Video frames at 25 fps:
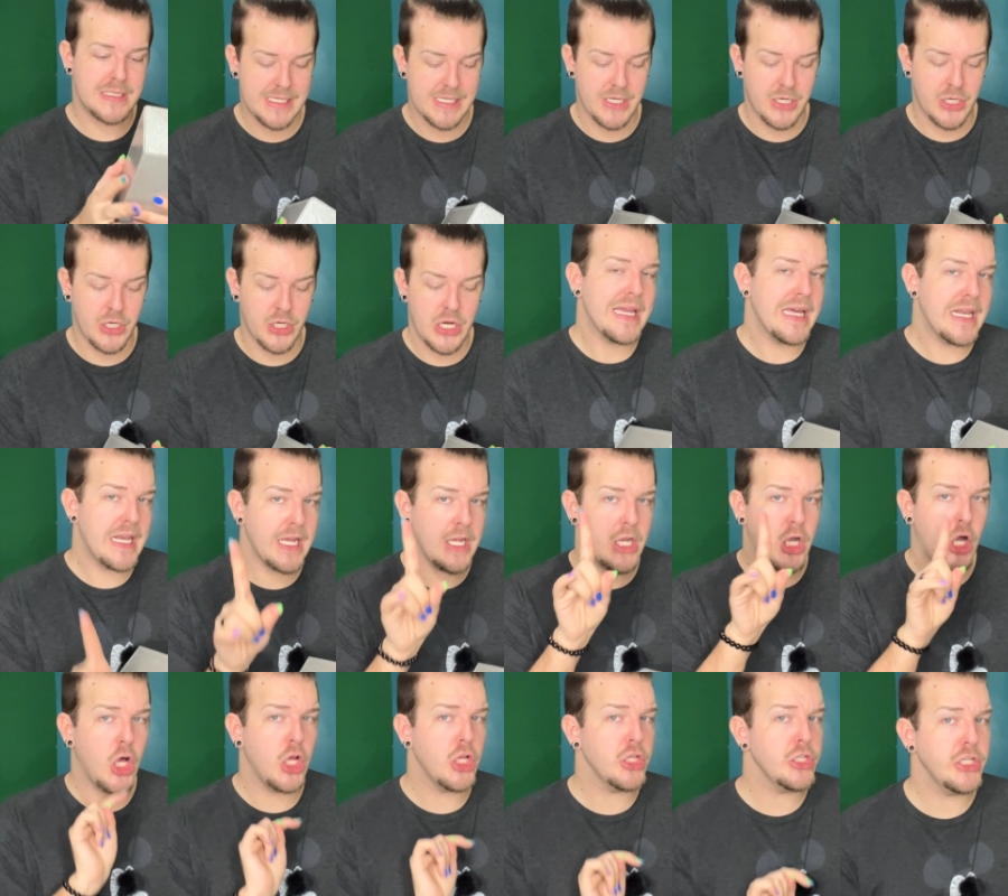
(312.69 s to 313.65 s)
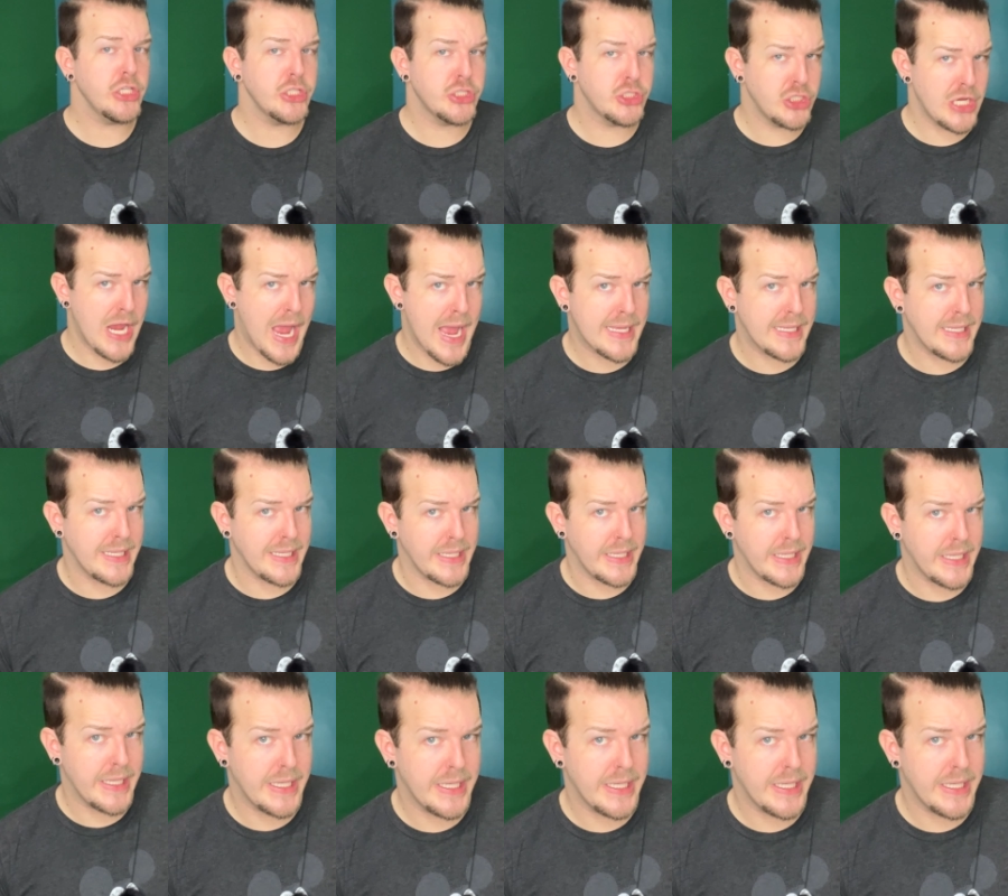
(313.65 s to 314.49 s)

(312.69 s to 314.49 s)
here. Can I call call you Jackie.